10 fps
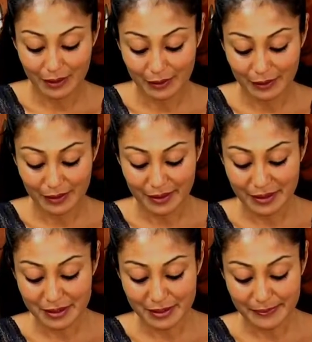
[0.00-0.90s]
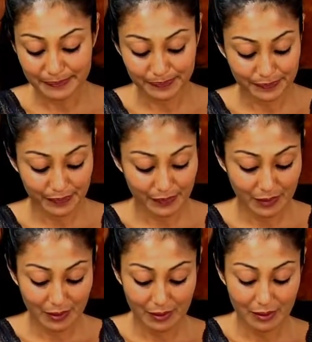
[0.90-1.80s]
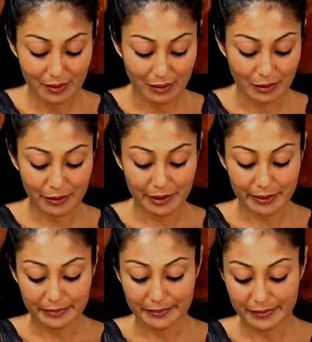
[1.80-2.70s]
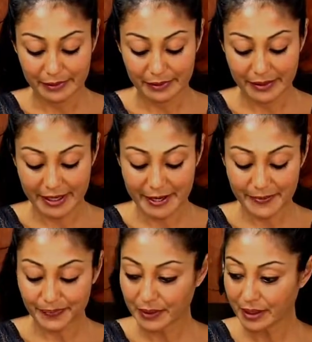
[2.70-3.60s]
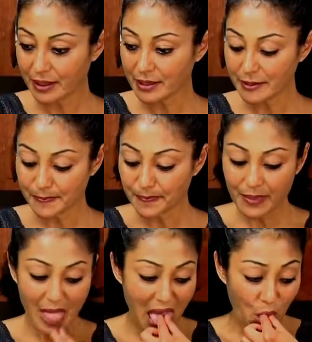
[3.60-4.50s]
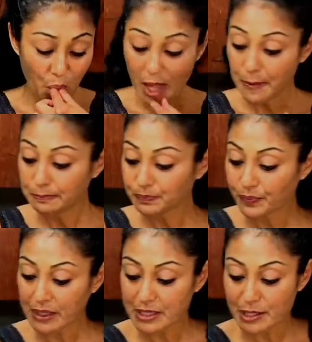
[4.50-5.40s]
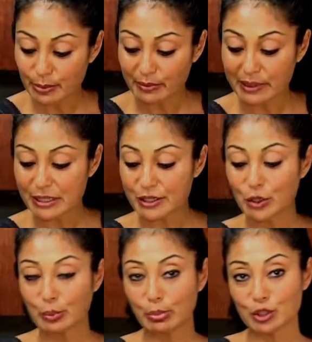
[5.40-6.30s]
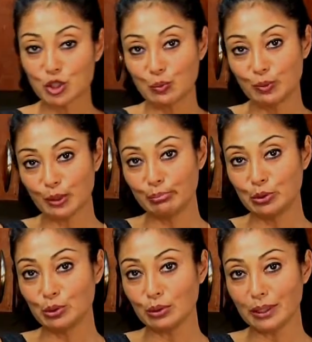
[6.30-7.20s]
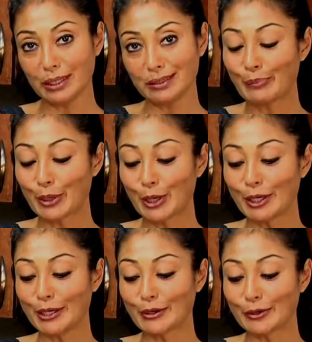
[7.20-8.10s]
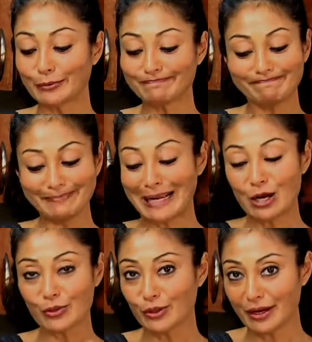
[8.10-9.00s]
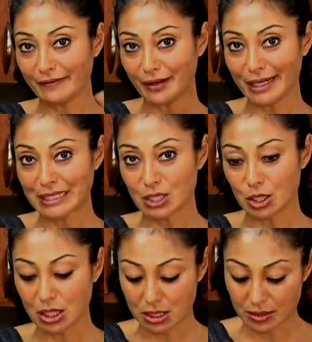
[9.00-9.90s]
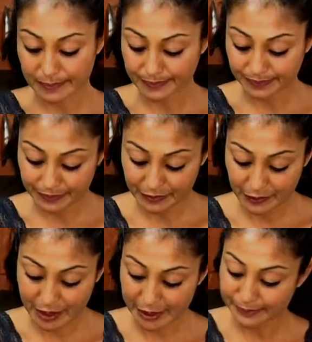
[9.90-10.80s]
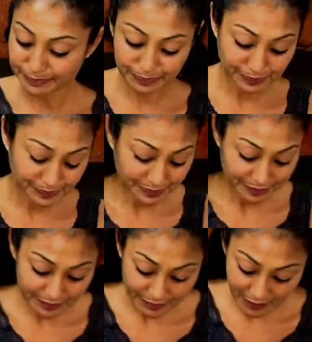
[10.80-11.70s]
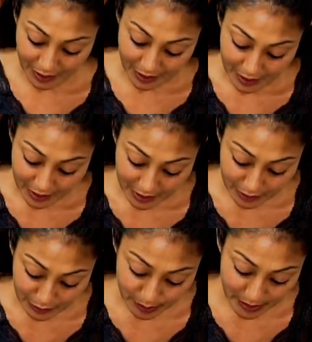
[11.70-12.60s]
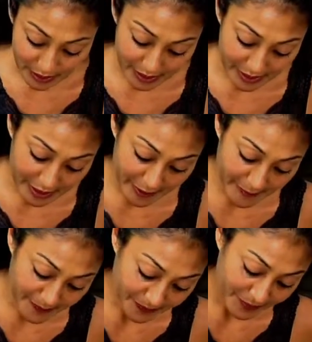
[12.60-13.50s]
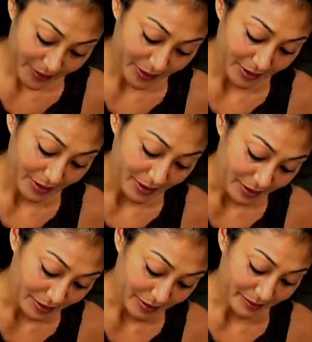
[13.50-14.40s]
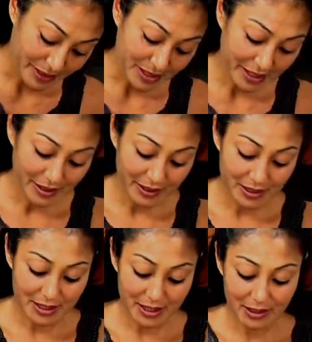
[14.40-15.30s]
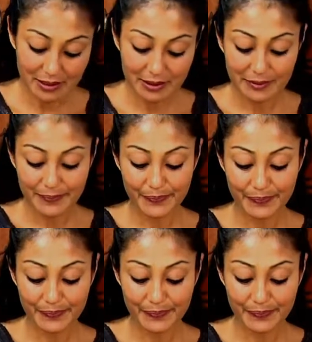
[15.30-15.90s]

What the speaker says: All this, hold up, all that, and some of my super duper bootleg burn your mouth off hot sauce. Ready? Put a little bit on there. My scallion salad.